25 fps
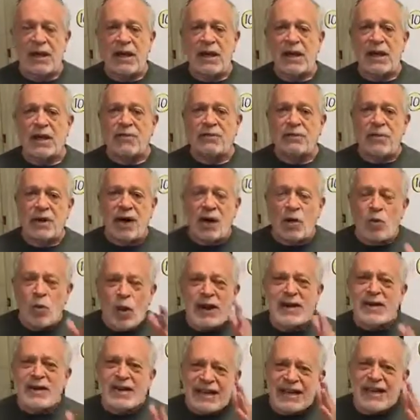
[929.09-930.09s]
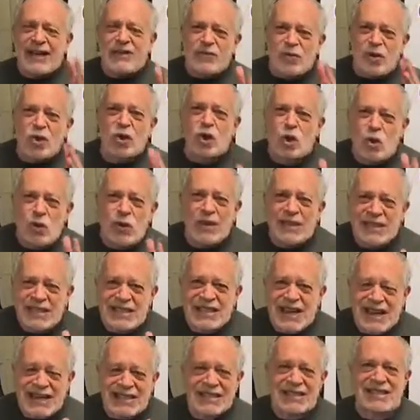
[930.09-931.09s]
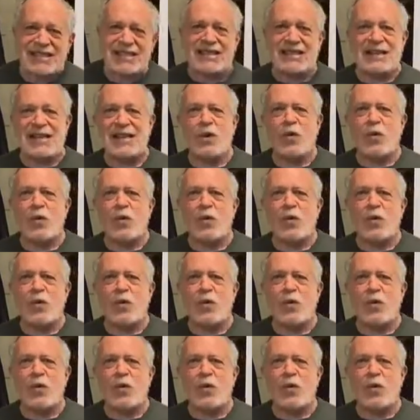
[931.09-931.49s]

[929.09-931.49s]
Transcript: But I wanted to give you a sense,